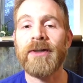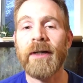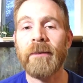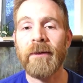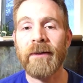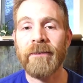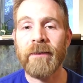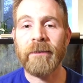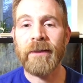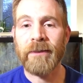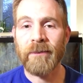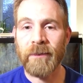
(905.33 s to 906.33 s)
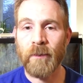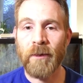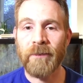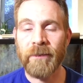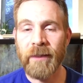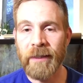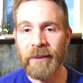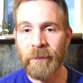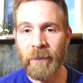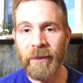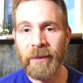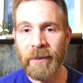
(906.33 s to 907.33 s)
number of them. This was more for the
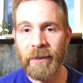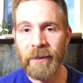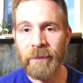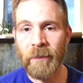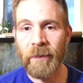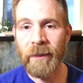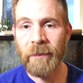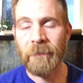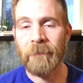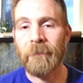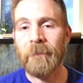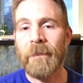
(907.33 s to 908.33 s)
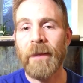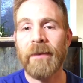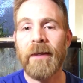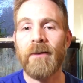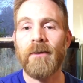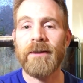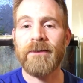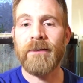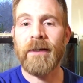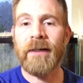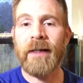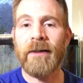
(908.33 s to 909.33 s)
experience at this point than it was for
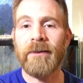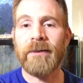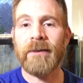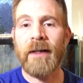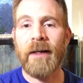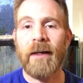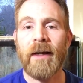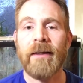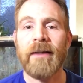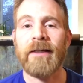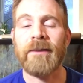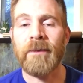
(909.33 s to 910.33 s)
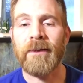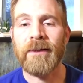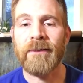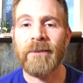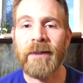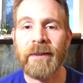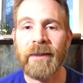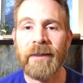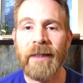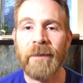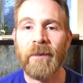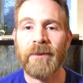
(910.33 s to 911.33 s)
anything else. The experience of raising the
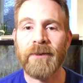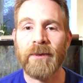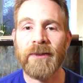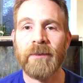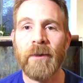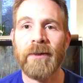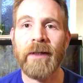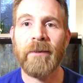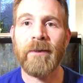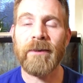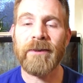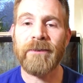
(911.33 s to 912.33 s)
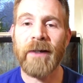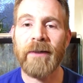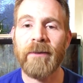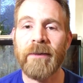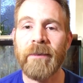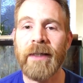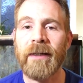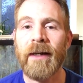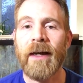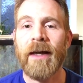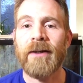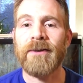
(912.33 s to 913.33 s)
tadpole, so a small number was fine with me.
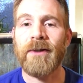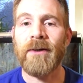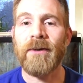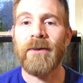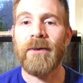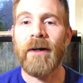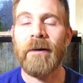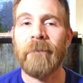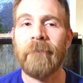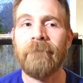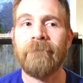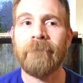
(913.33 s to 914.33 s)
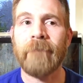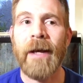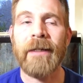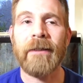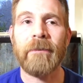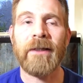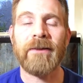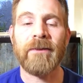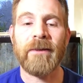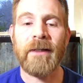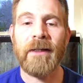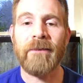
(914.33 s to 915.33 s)
So um, I didn't mess
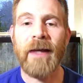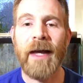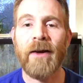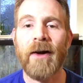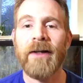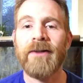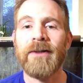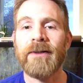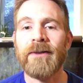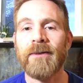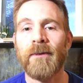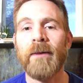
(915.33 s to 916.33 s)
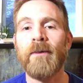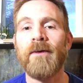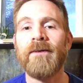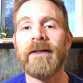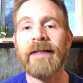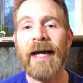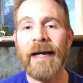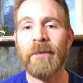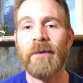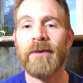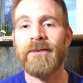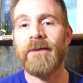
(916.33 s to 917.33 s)
with any of that. I just removed the
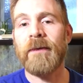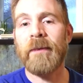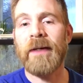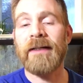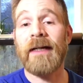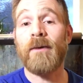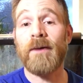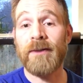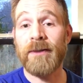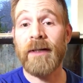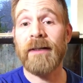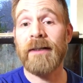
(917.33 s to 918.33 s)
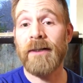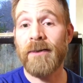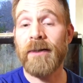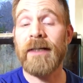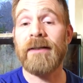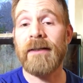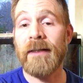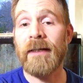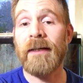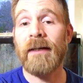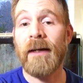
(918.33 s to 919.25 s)
tadpoles from the main tank, which does increase the